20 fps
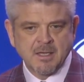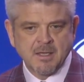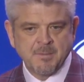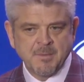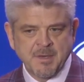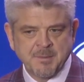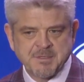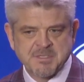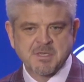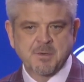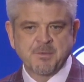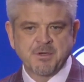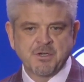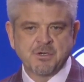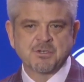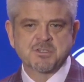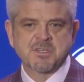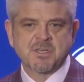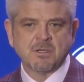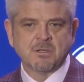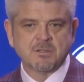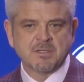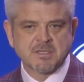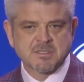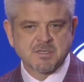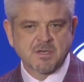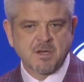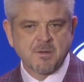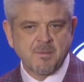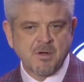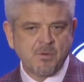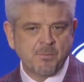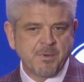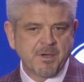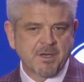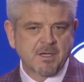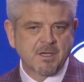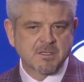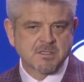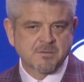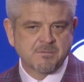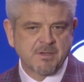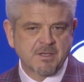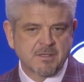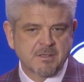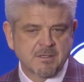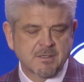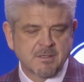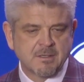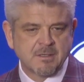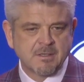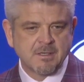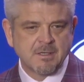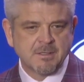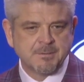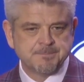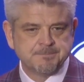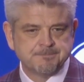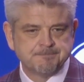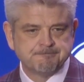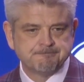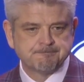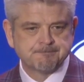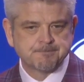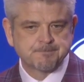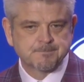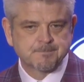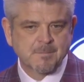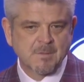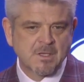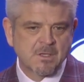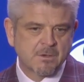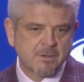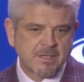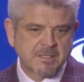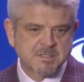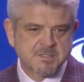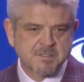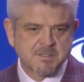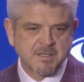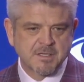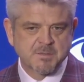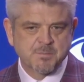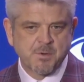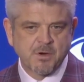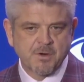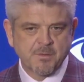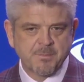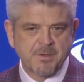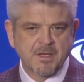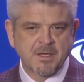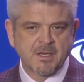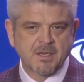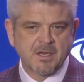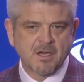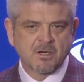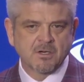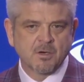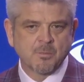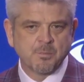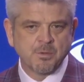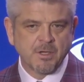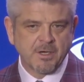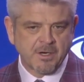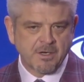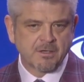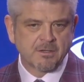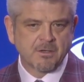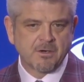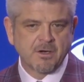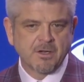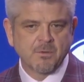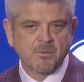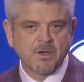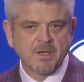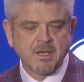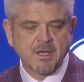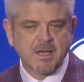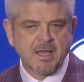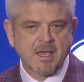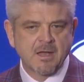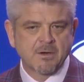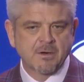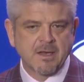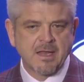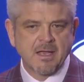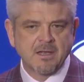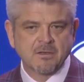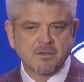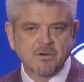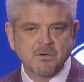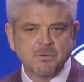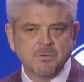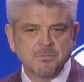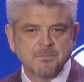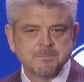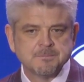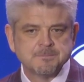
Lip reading: maybe some of your skill doesn't come out because of it. And, you know, that's part of being a younger player and learning what you can or can't do.